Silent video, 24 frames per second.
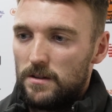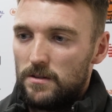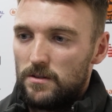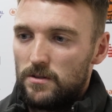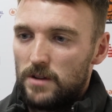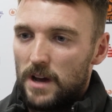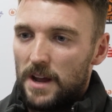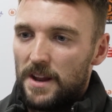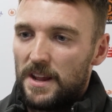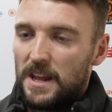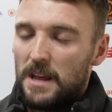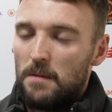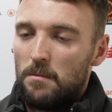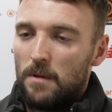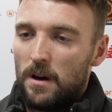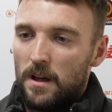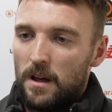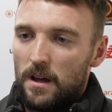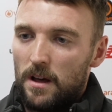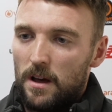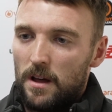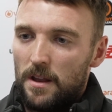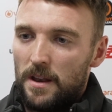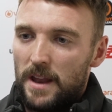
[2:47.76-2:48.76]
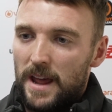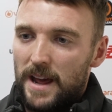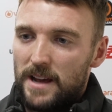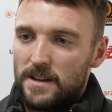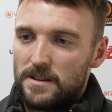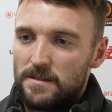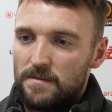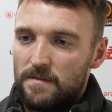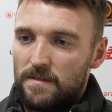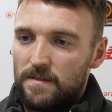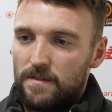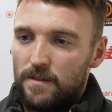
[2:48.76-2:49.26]
trying to keep our
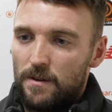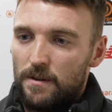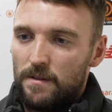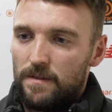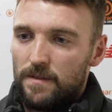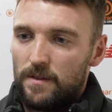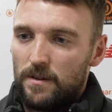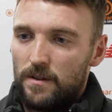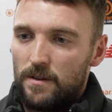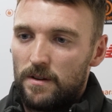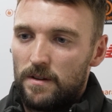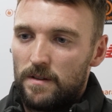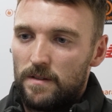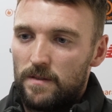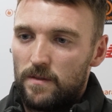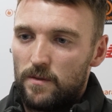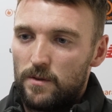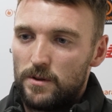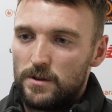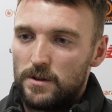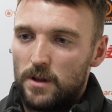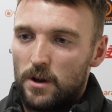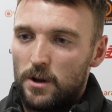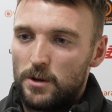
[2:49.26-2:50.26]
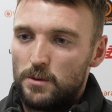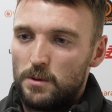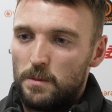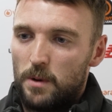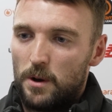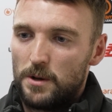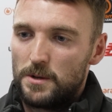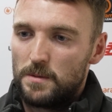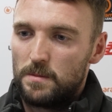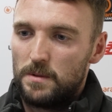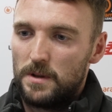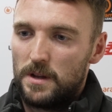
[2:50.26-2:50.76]
necks in front for as long as we
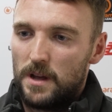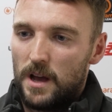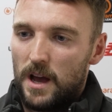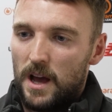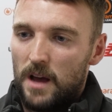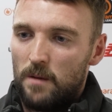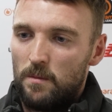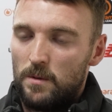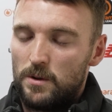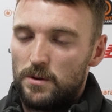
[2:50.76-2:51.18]
possibly can,